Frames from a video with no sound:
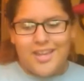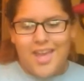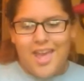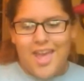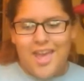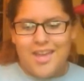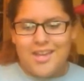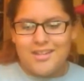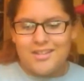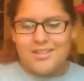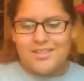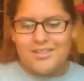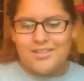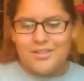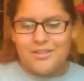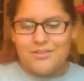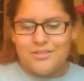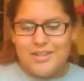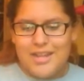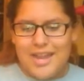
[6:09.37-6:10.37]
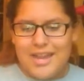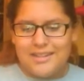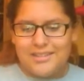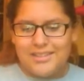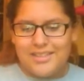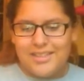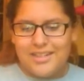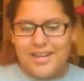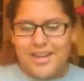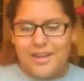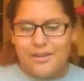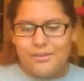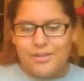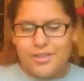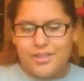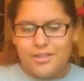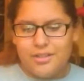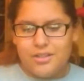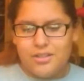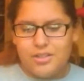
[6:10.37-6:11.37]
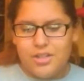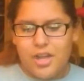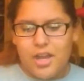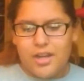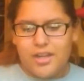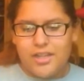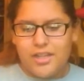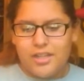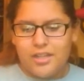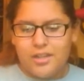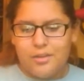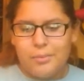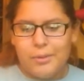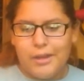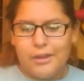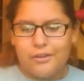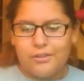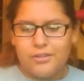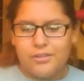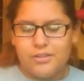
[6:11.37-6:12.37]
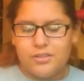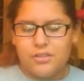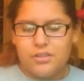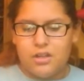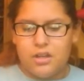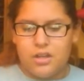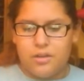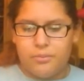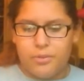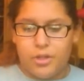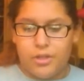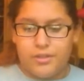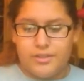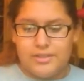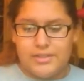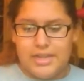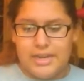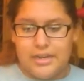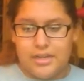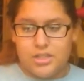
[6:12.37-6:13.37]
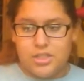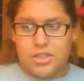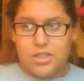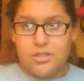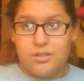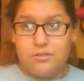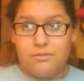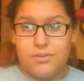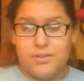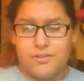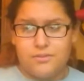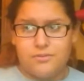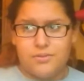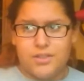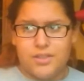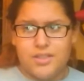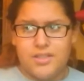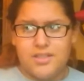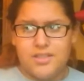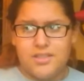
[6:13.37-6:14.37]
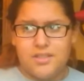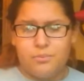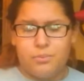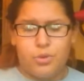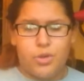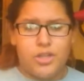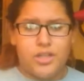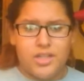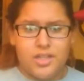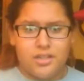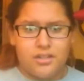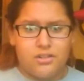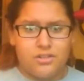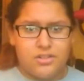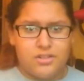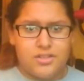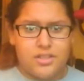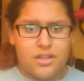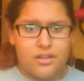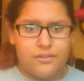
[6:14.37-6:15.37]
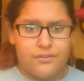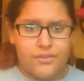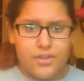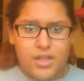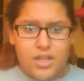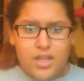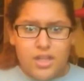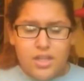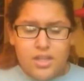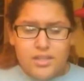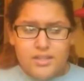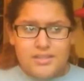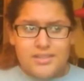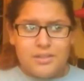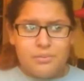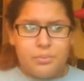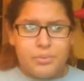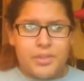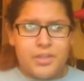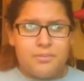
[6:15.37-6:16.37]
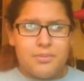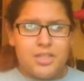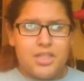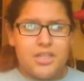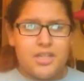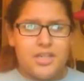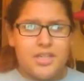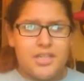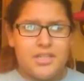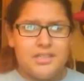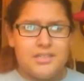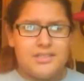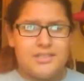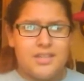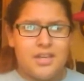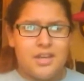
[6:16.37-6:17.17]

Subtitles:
And so Natalie and I were talking about Allstate, and she was really disappointed in herself simply because